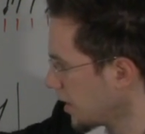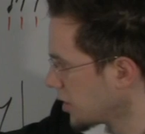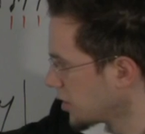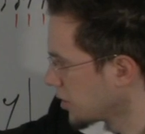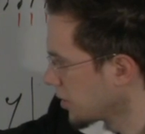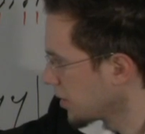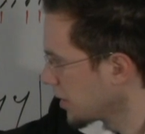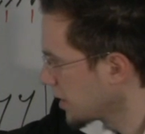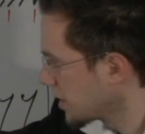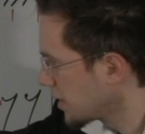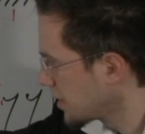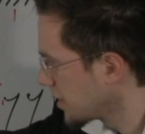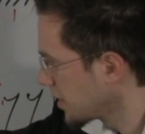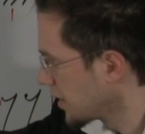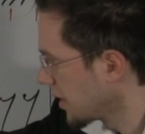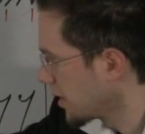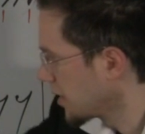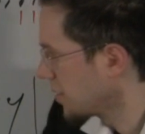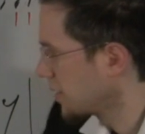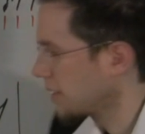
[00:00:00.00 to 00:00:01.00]
So this is
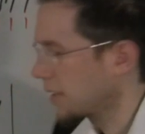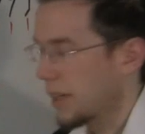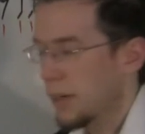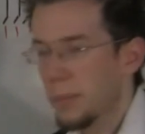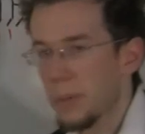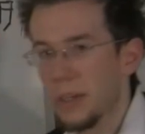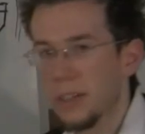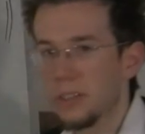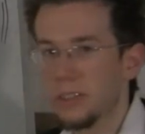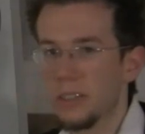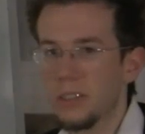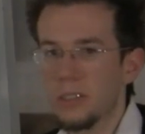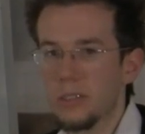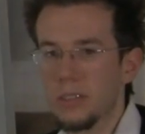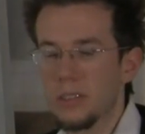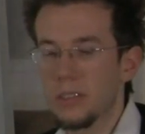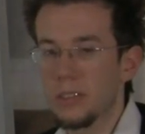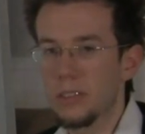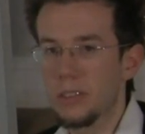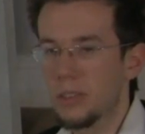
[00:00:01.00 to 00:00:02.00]
another syncopation.
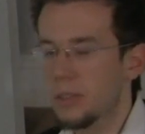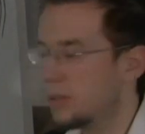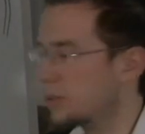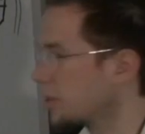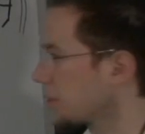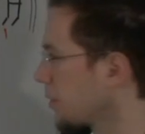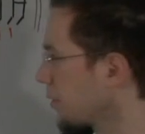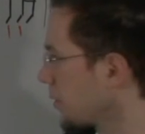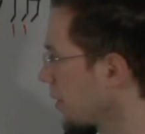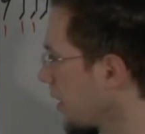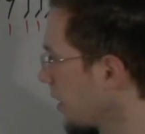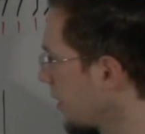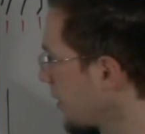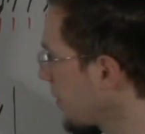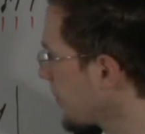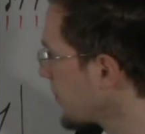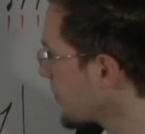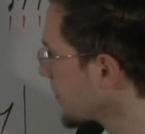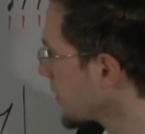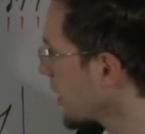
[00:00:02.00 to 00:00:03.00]
So there's 2 so
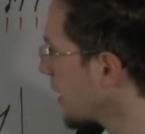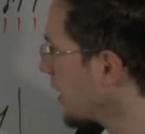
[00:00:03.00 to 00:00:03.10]
far.